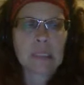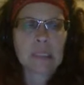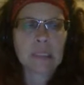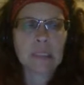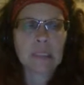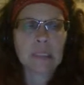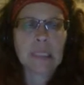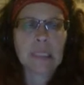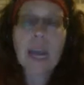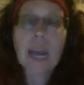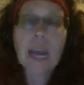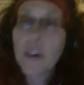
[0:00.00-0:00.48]

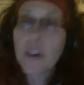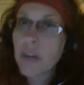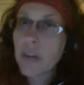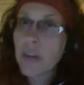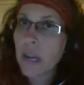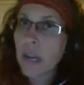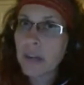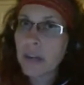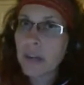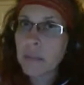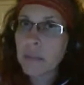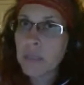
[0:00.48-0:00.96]
Now you're
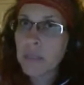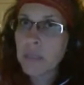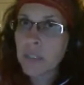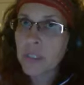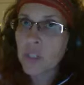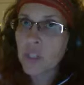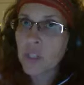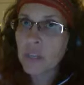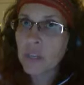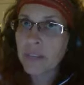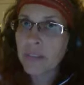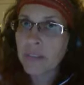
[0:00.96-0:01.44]
not going to be
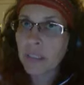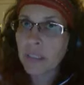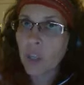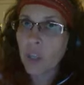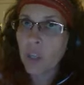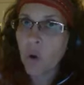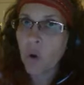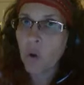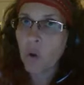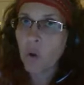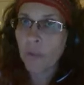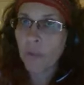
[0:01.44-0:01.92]
achieving the
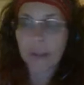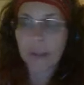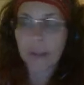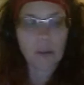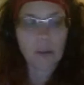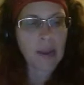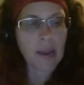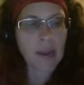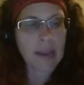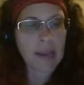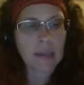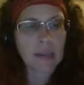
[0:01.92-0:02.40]
goal that you
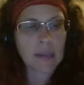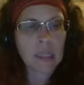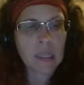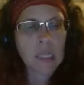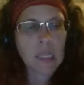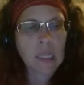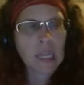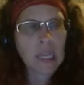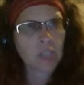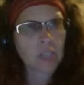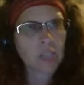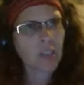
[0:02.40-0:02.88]
had.
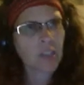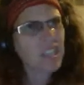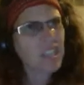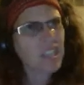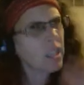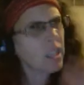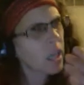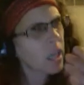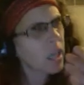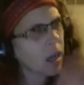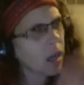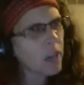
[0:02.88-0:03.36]
And so that's
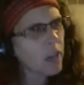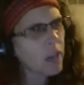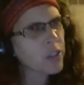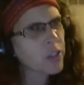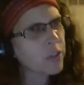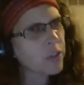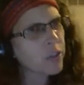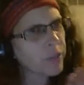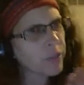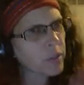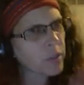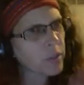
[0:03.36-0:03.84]
going to cause
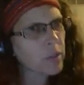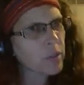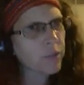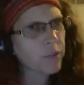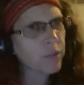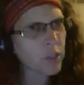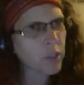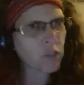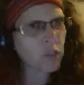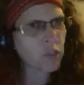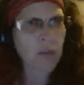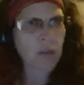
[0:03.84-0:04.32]
you to feel some
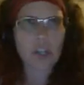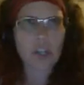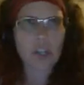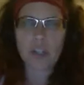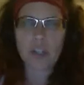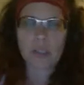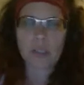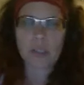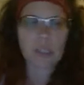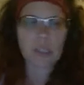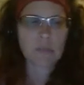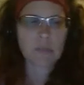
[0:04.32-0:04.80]

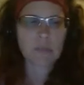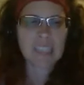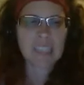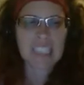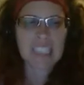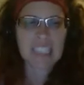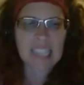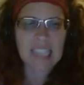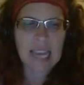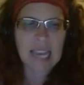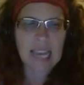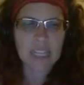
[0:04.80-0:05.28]
frustration, some
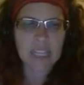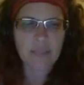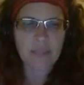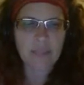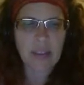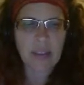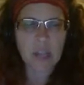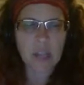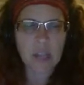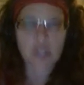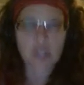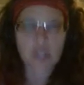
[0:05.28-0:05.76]

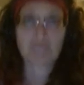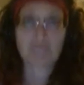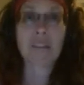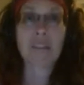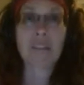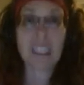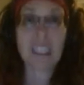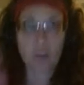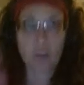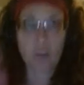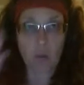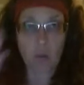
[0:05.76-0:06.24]
dissatisfaction. It
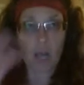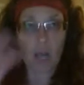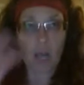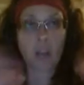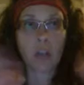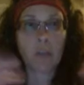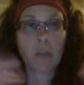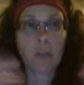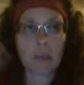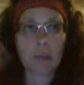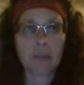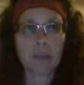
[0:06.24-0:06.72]
might dwell.
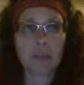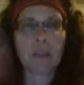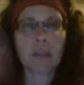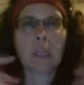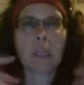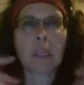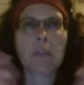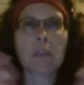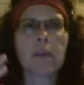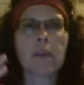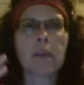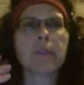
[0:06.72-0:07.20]
You might be
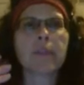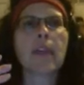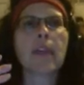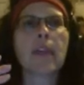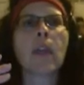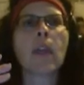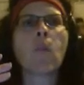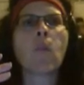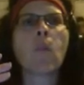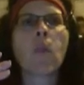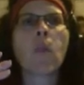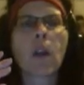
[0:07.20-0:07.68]
thinking about that
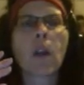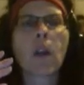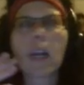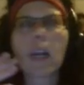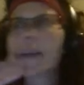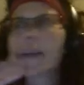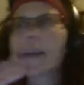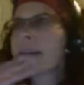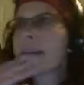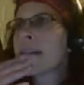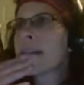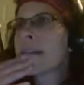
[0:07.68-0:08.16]
at work
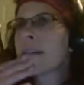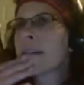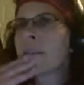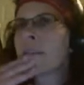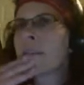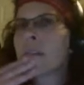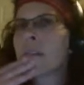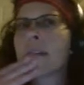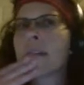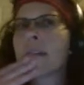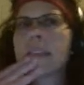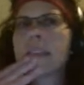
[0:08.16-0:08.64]

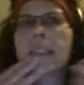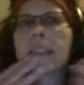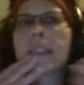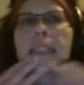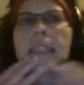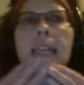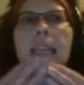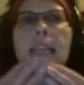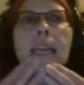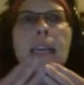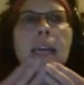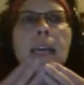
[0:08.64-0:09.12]
for the rest of
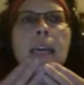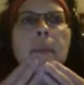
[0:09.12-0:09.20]
the day.